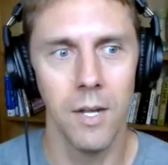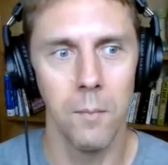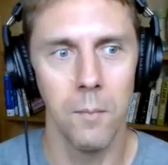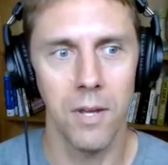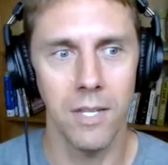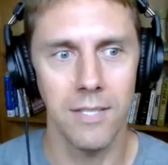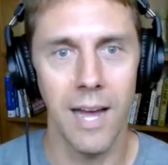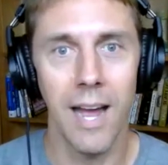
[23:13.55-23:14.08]

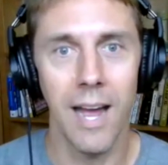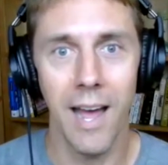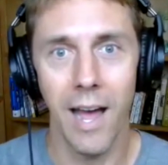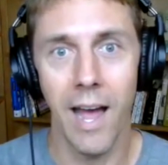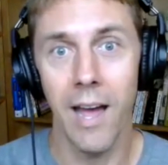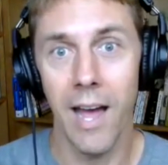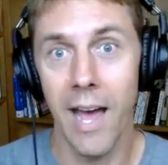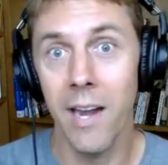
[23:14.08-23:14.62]
because I
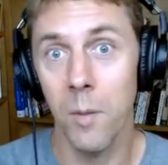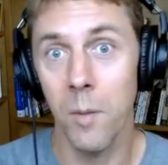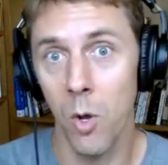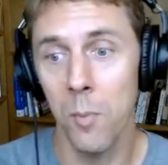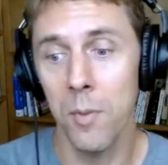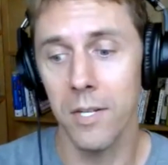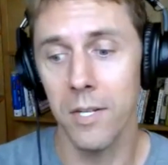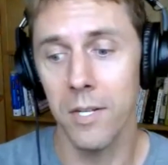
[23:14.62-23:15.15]
had a
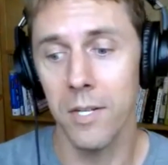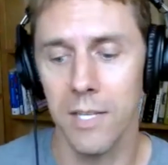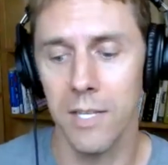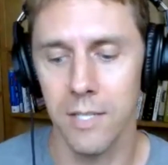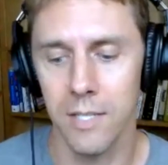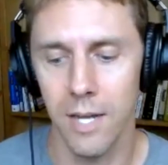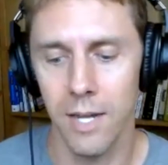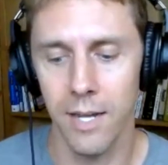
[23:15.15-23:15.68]
moment in
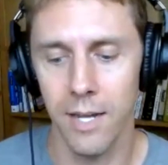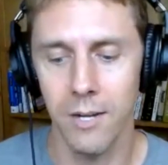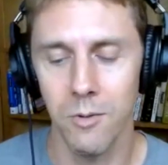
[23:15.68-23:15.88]
2009.